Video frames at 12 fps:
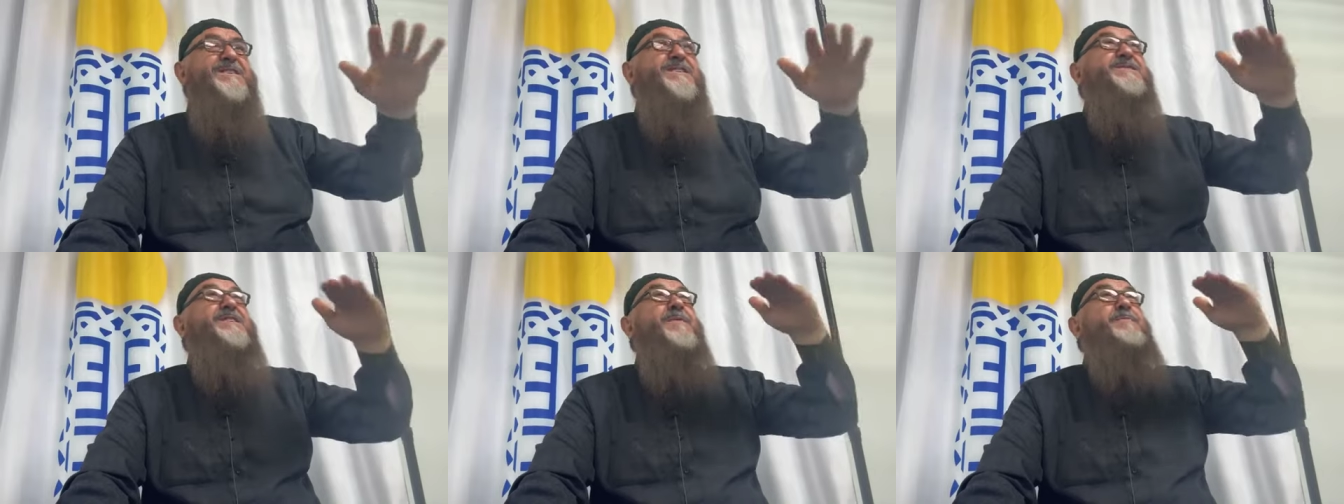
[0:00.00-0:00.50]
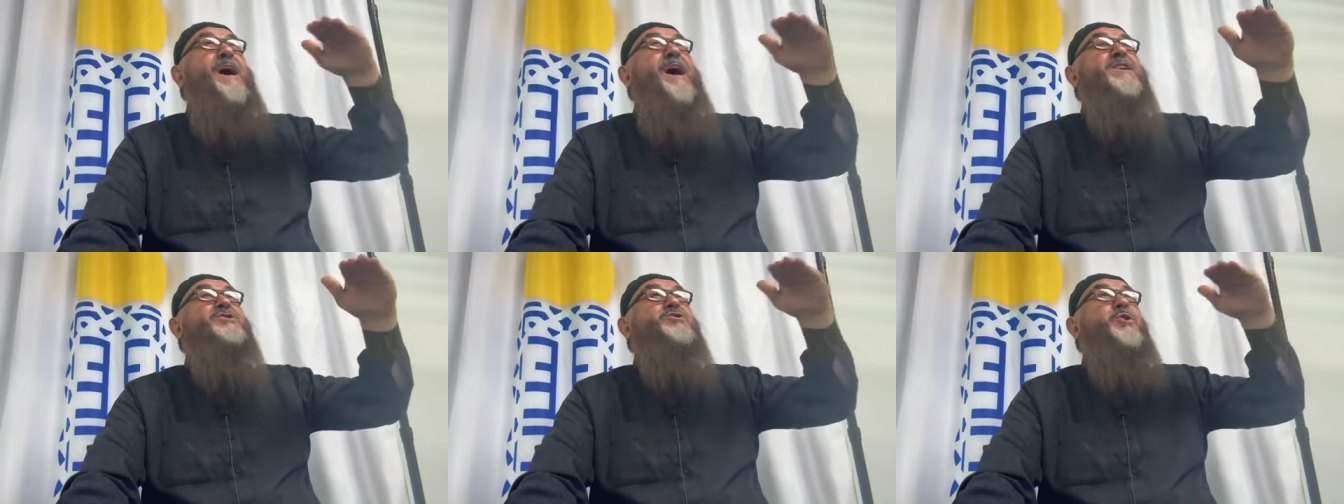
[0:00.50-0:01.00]
This is the
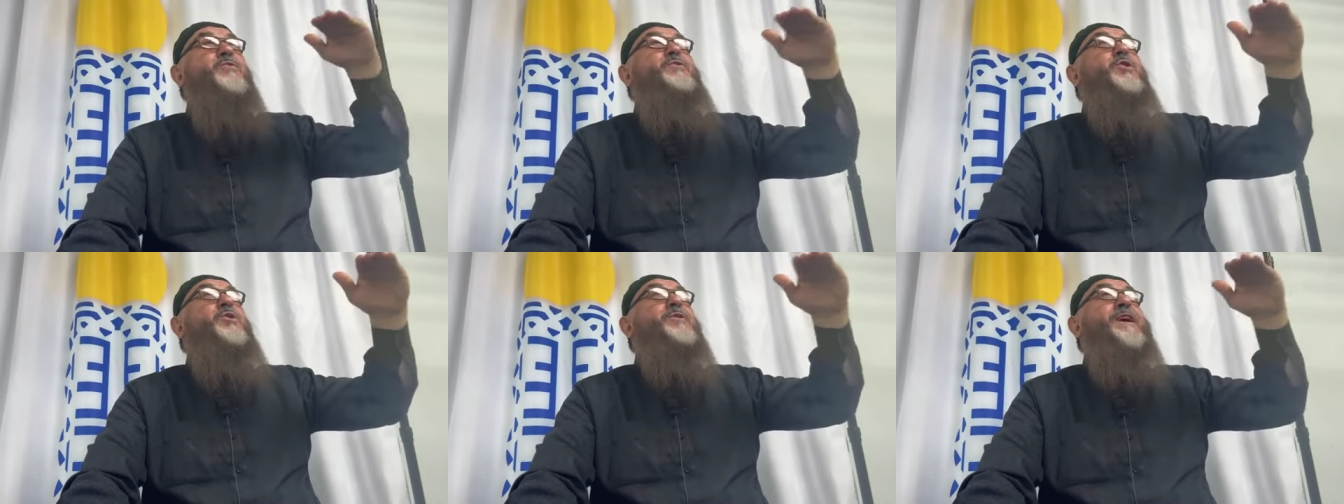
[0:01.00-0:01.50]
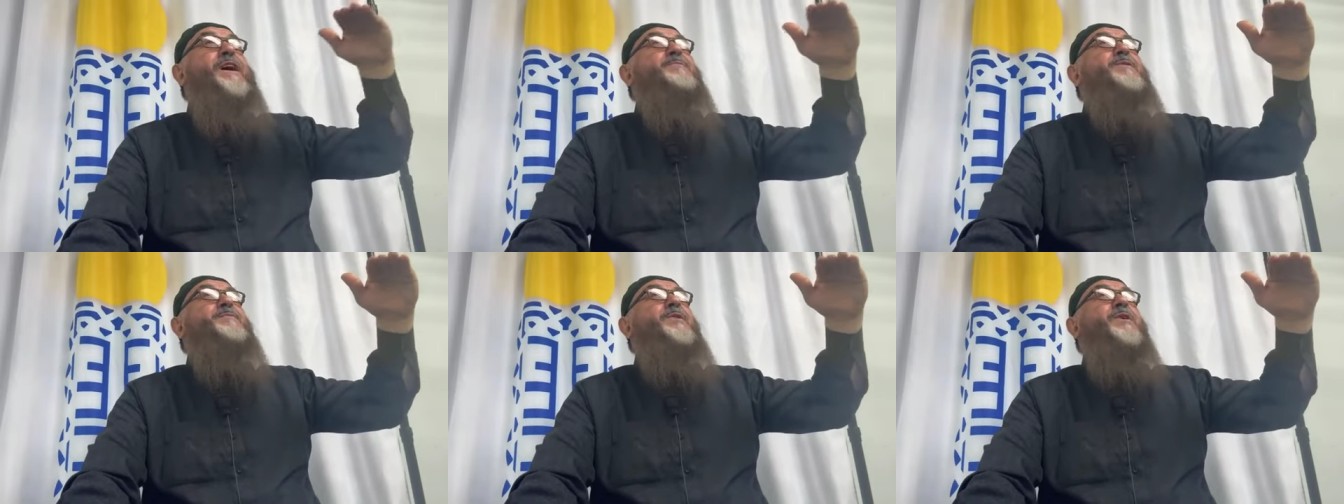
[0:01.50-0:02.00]
max of your
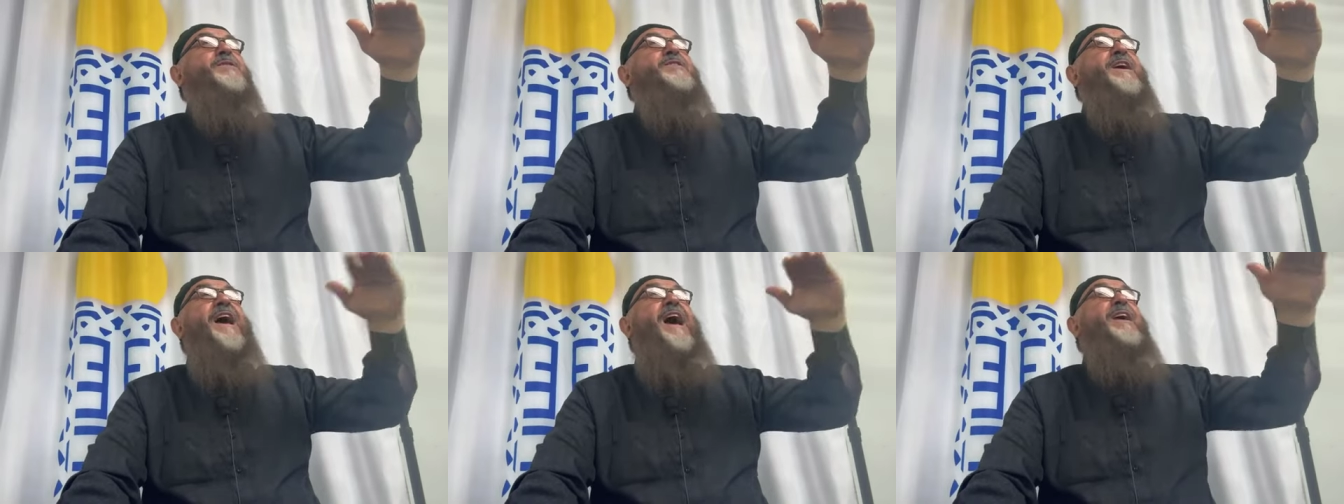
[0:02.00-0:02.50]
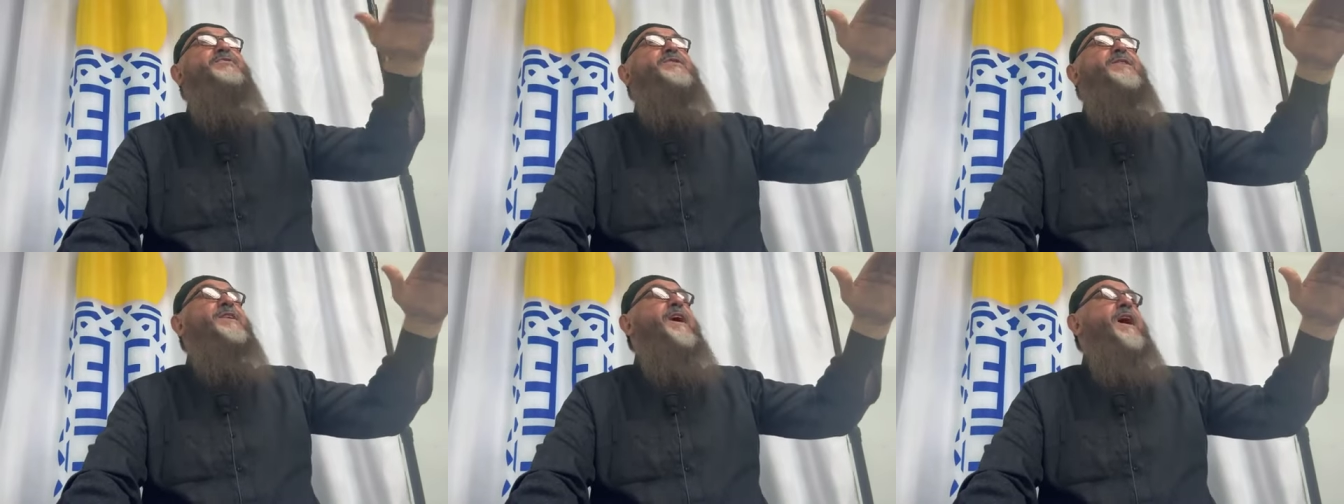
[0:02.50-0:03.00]
capability.
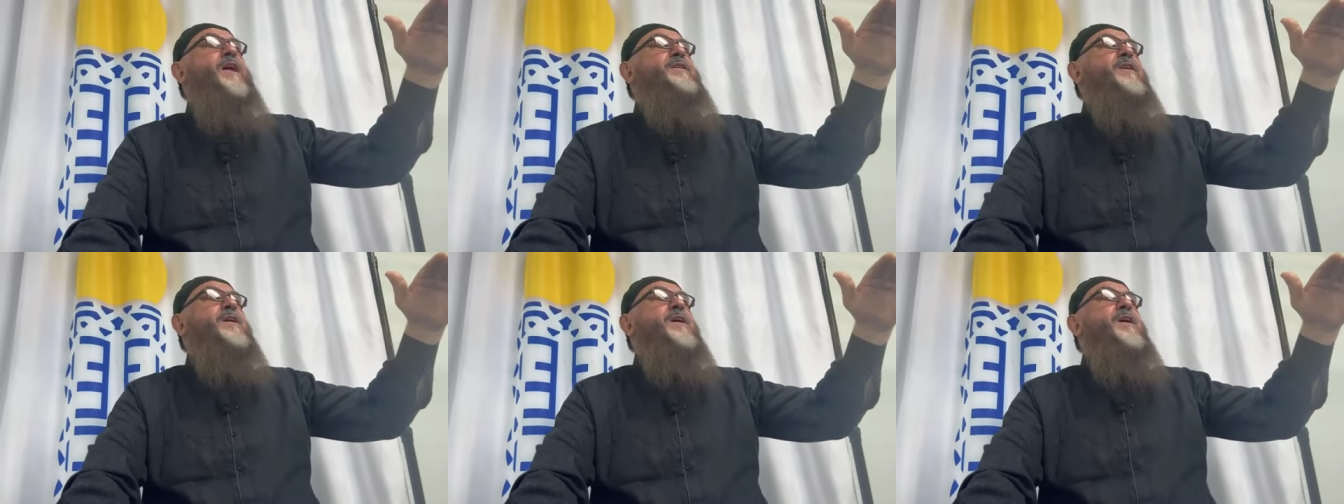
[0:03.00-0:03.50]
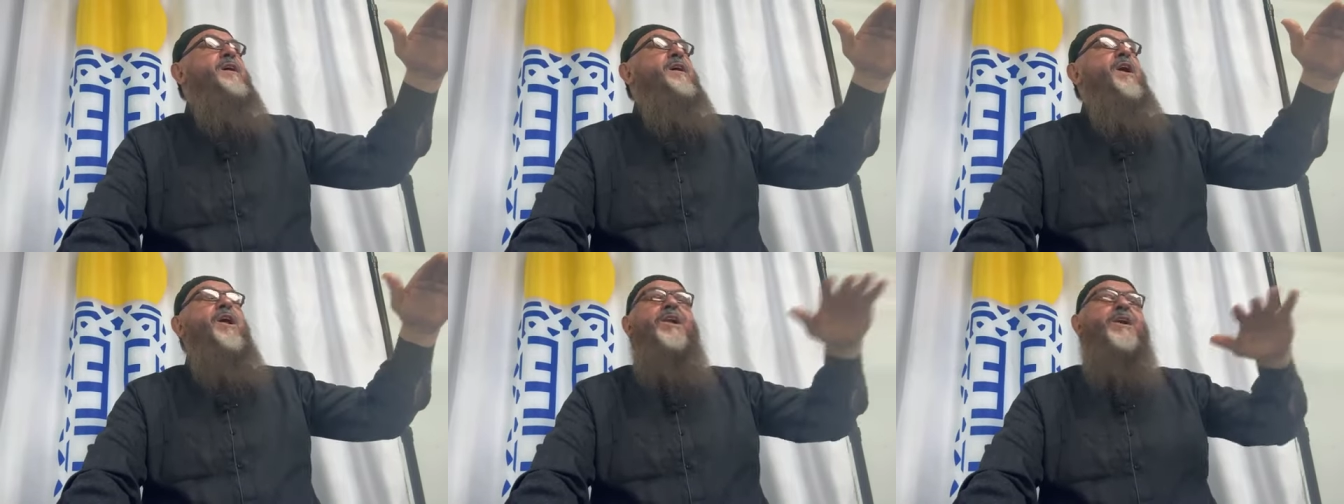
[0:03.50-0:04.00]
After that,
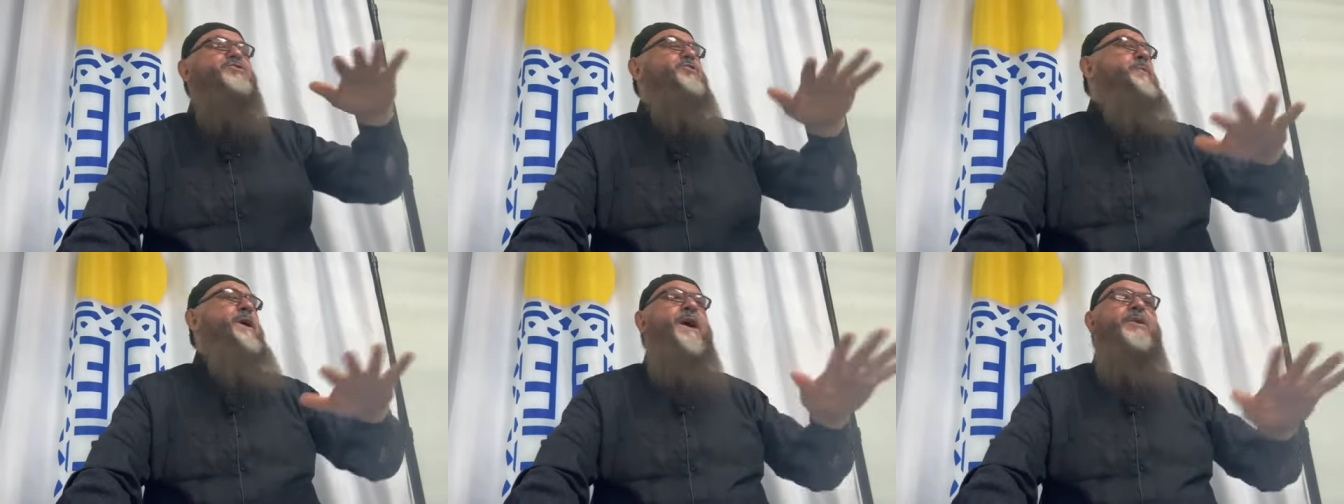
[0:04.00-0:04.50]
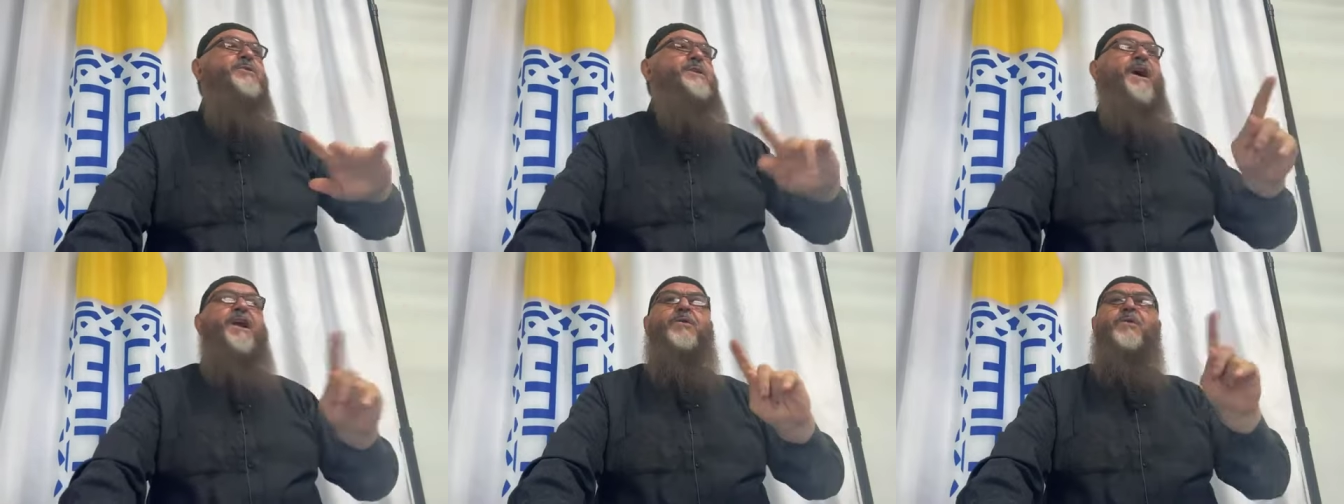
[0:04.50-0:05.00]
Allah subhanahu
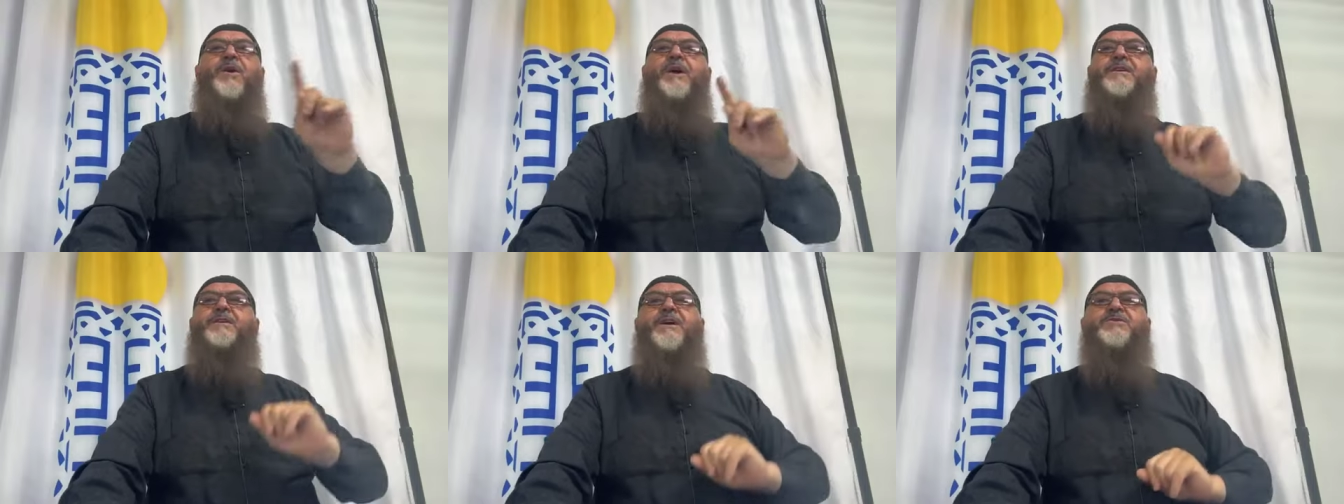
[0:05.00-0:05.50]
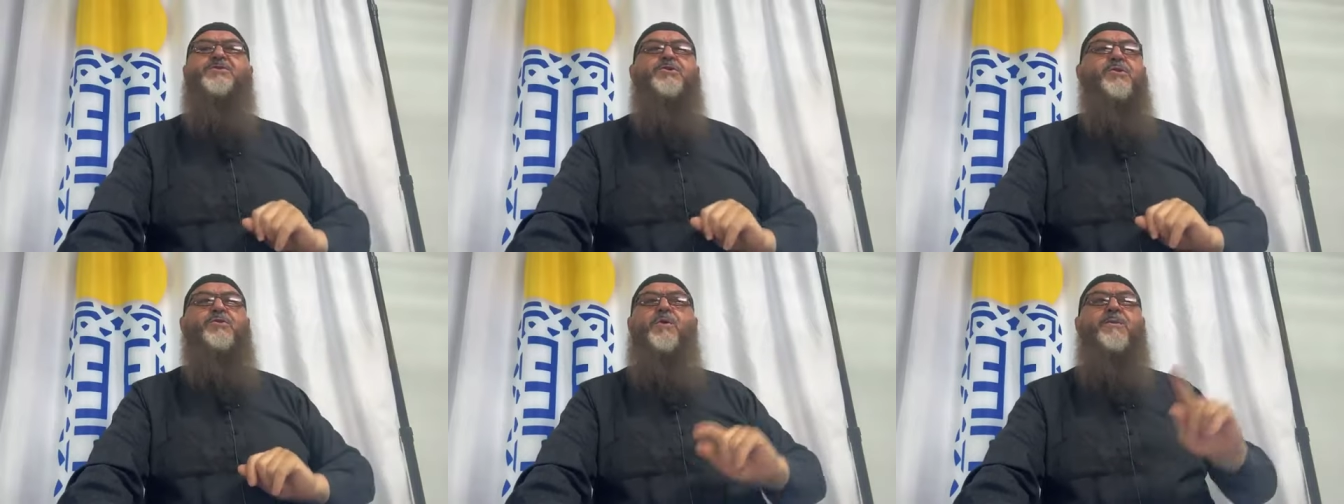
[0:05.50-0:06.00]
wa ta'ala will not
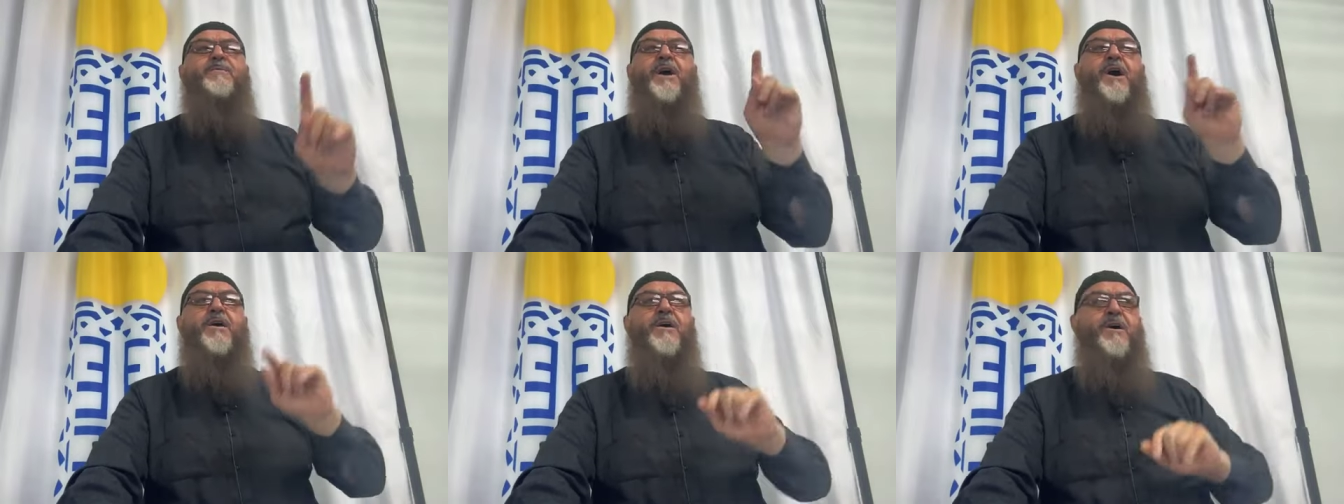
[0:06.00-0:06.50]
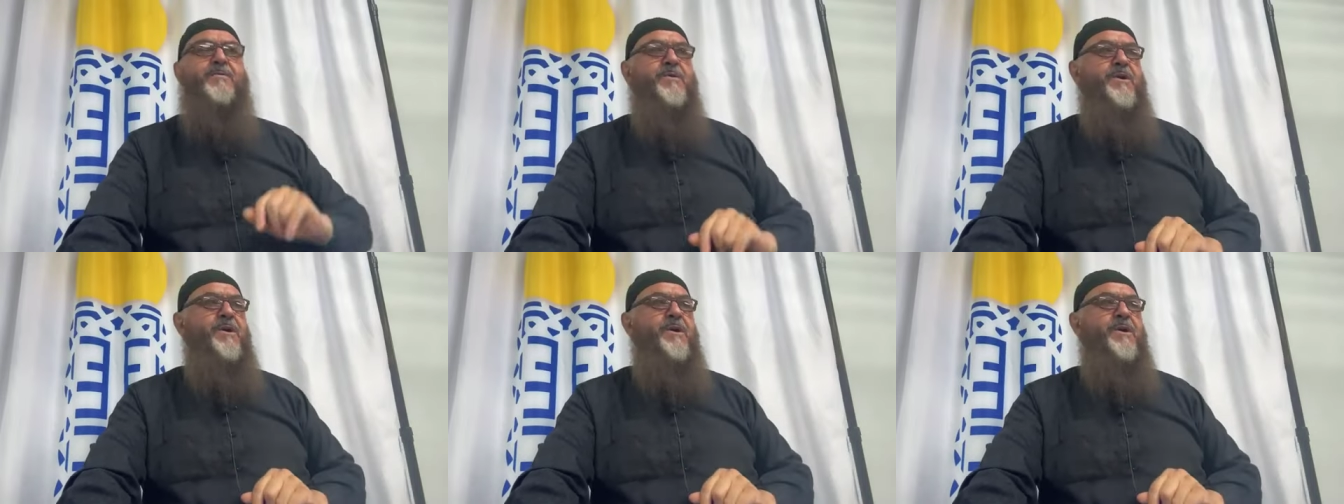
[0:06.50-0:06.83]
test you. It will be haram.